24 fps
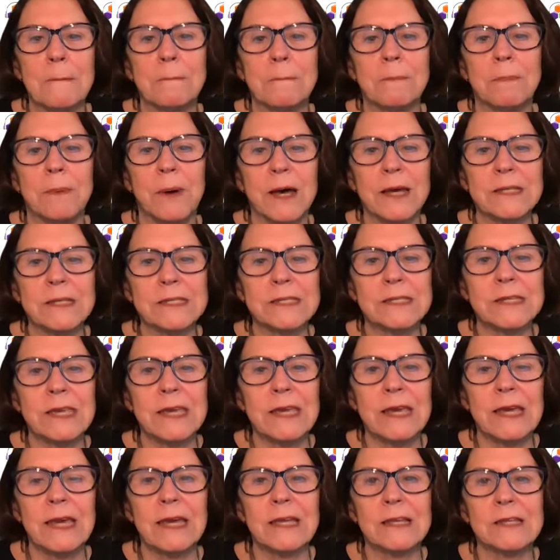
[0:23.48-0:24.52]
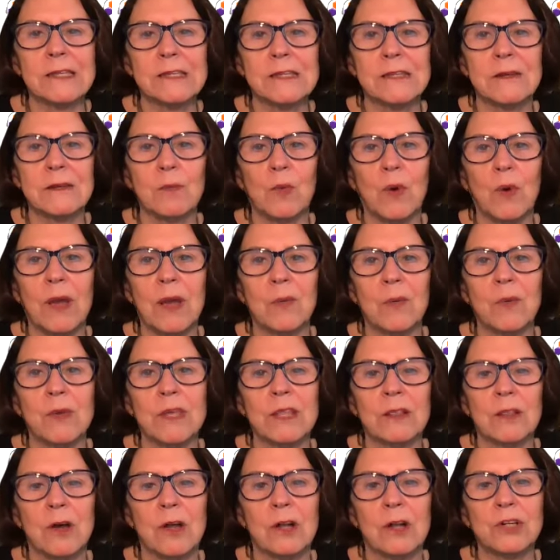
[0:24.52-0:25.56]
Buzzcast and why we
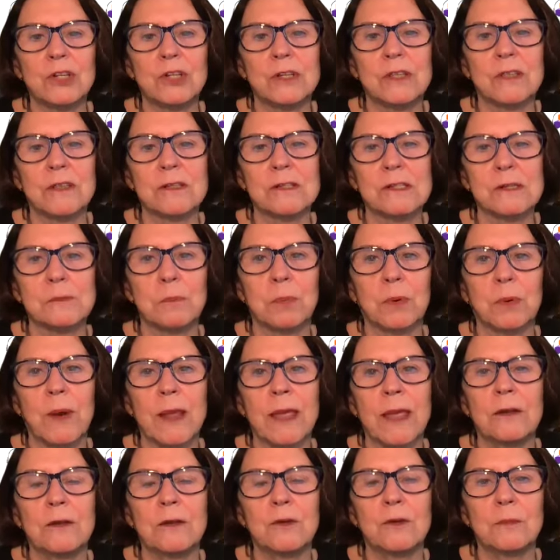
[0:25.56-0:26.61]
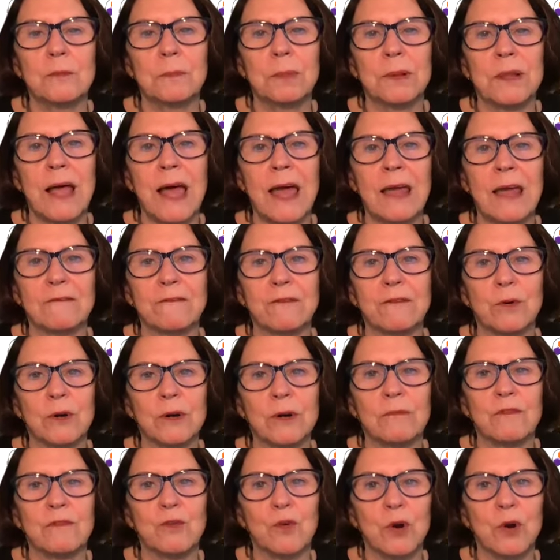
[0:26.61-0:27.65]
launched this brand new platform
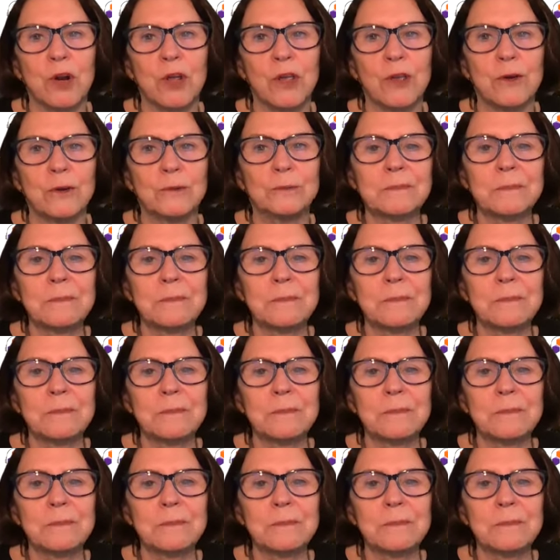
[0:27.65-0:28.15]
for you.